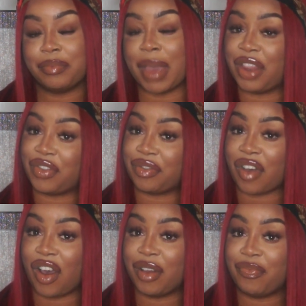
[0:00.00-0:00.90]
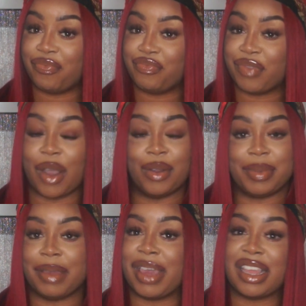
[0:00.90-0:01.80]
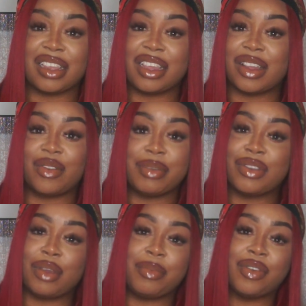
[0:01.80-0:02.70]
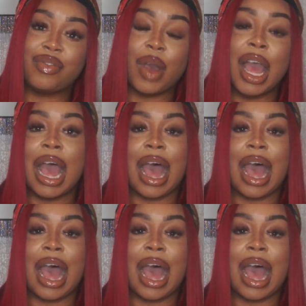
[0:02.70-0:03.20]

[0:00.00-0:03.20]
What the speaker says: by the river. That would be amazing. That would be so beautiful.